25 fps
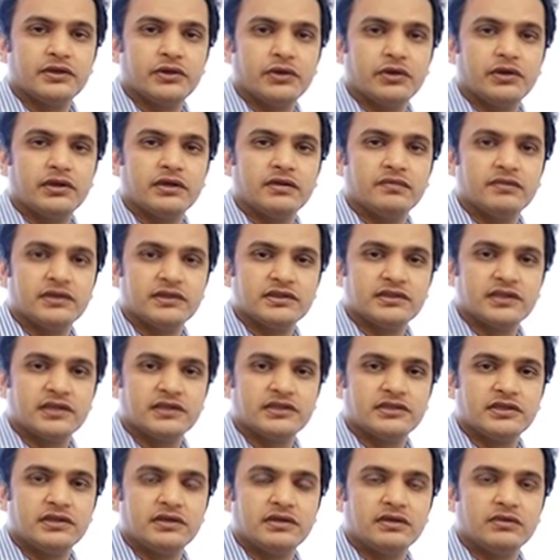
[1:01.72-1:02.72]
curative
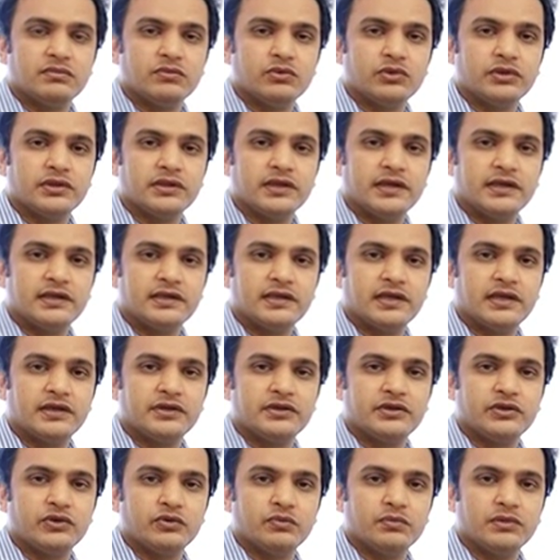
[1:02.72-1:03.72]
resection, removing the entire
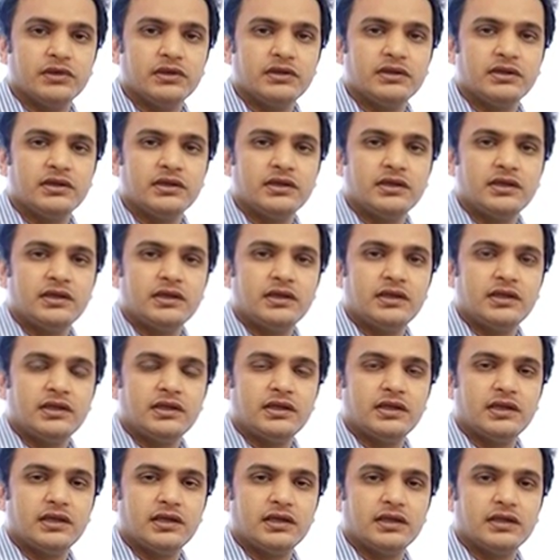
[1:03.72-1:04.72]
tumor.
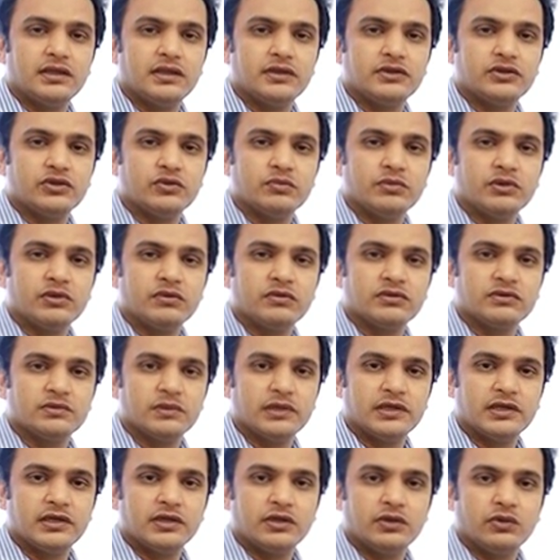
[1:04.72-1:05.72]
The tumor was
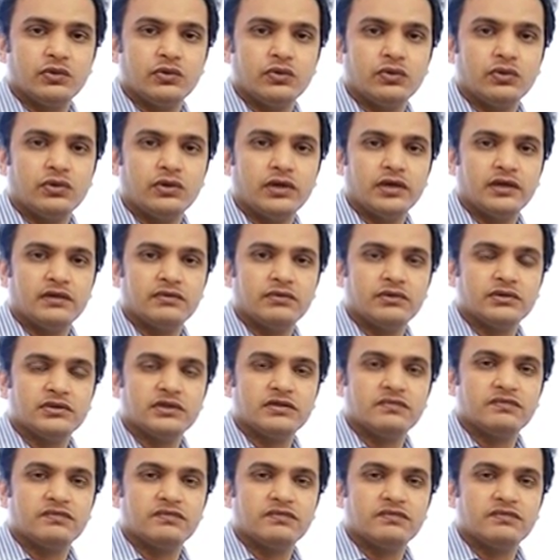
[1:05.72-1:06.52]
very low and was